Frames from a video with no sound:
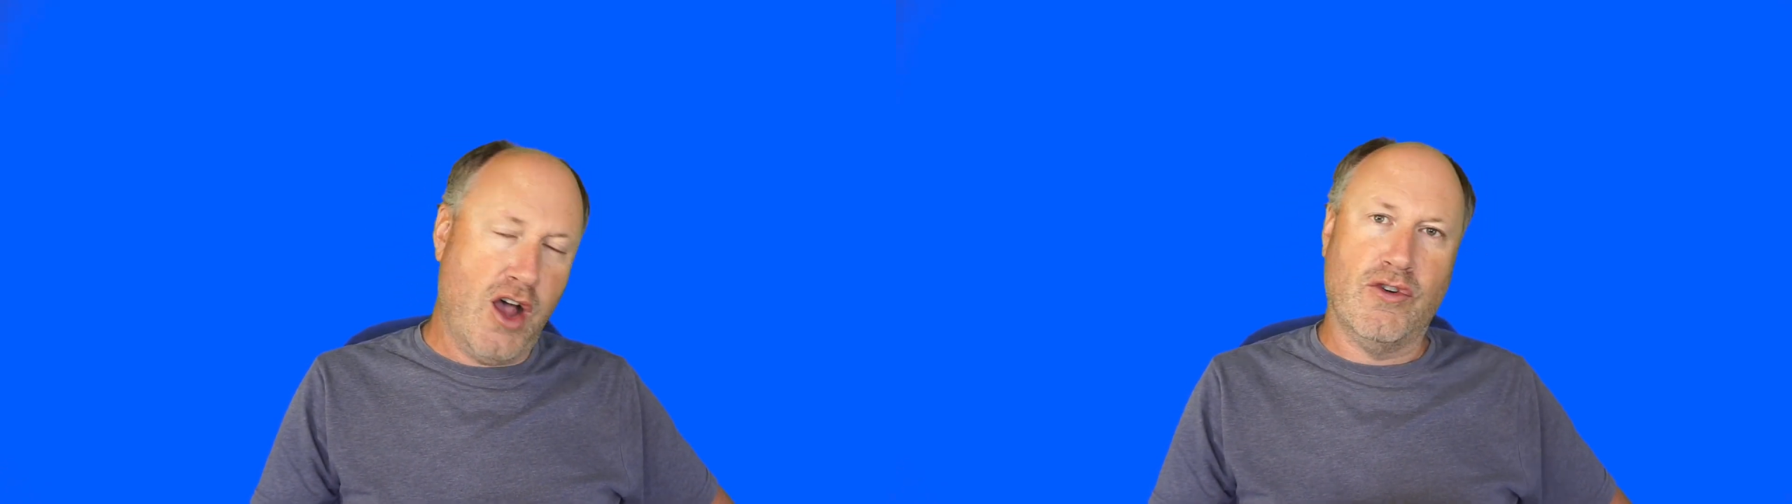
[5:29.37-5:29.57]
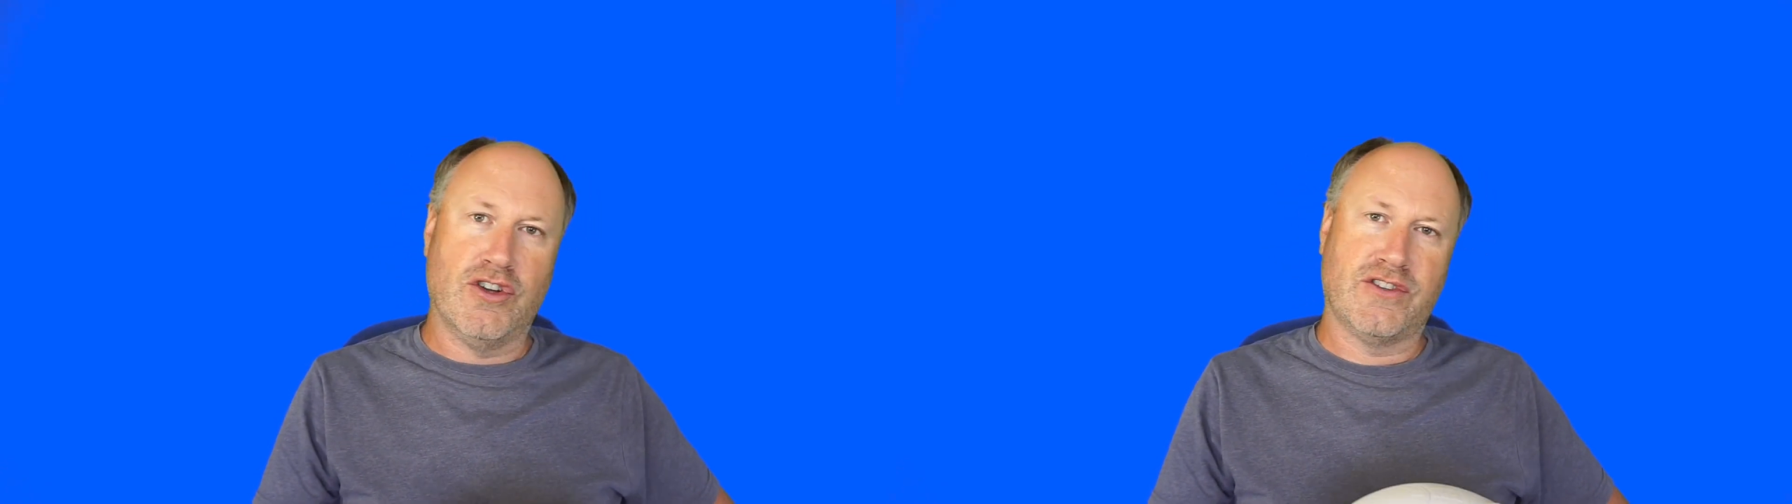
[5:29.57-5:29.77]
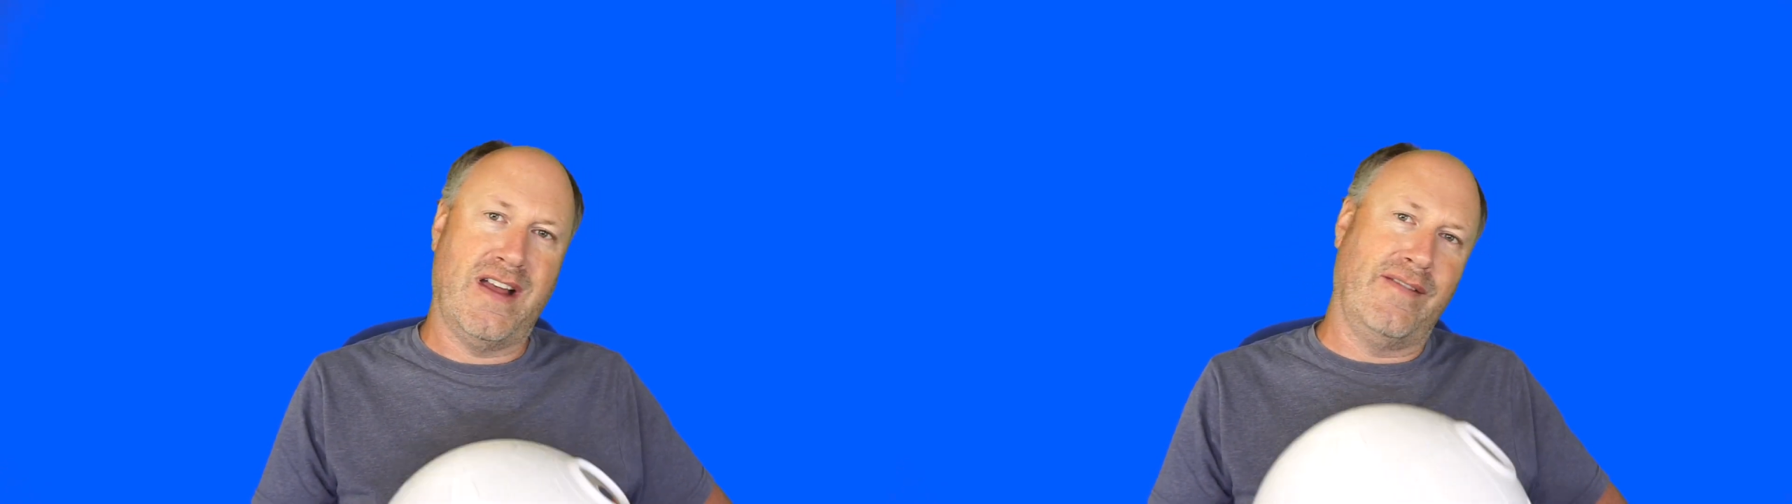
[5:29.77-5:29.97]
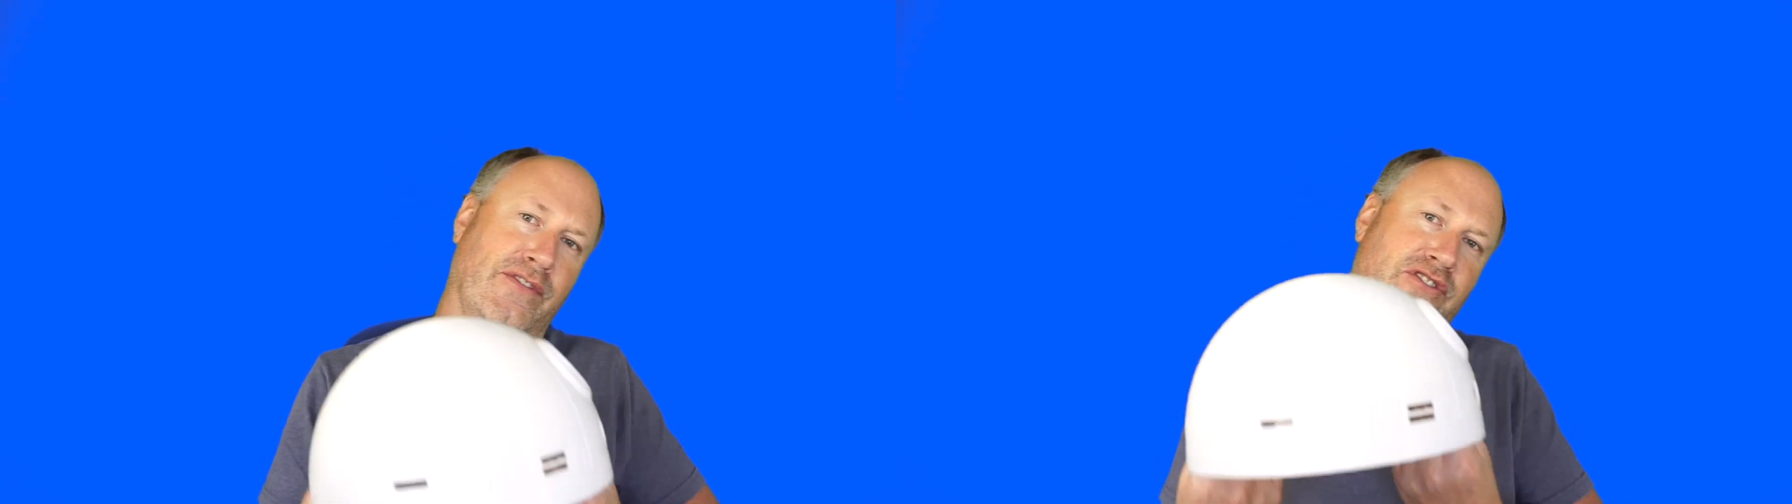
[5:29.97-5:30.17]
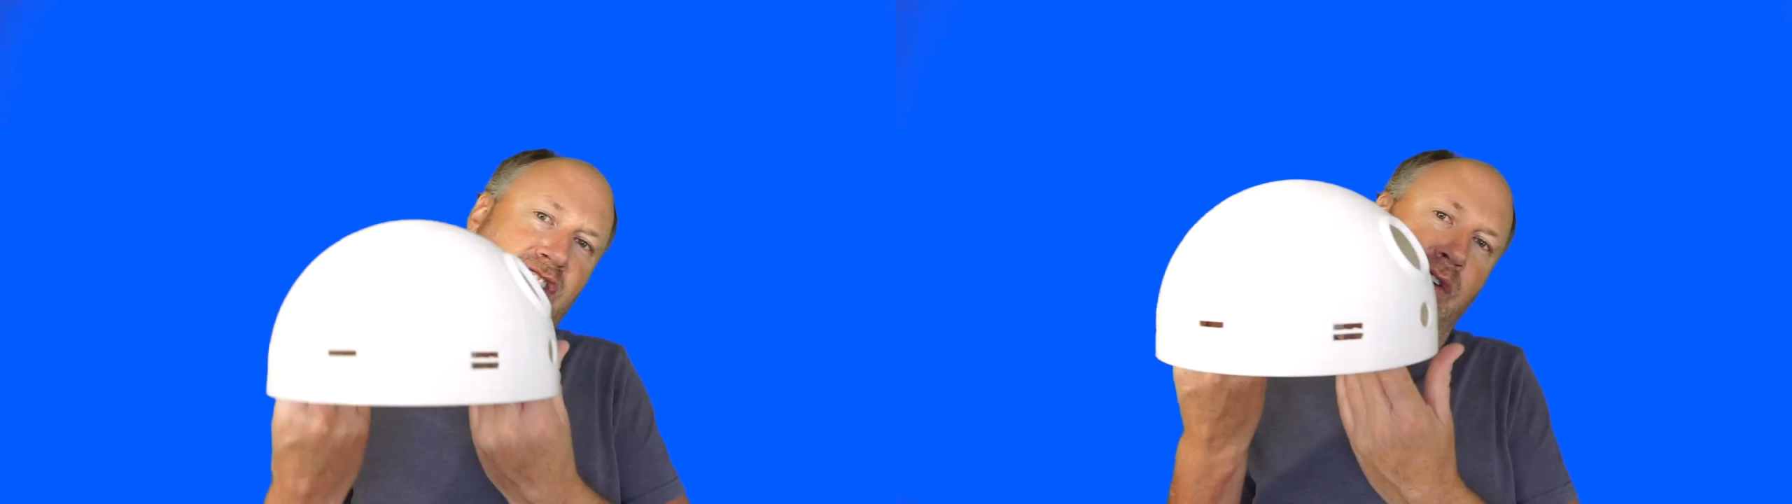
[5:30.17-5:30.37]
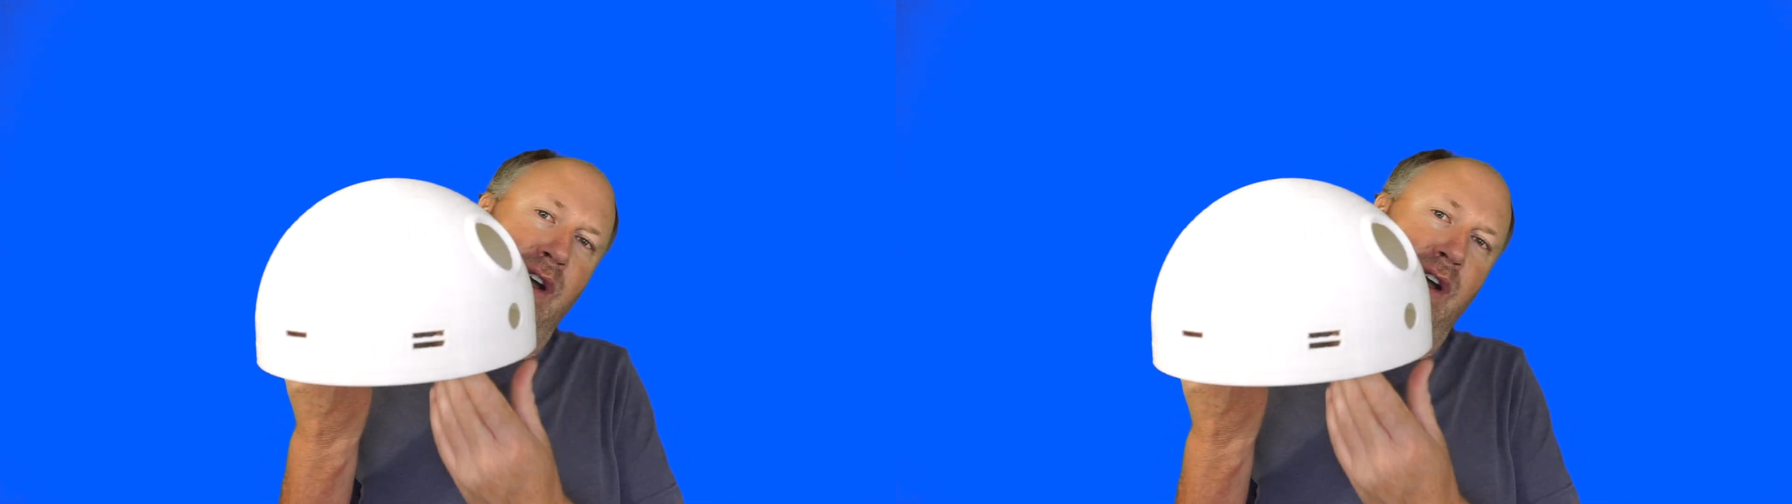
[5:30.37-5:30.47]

Wars fan, so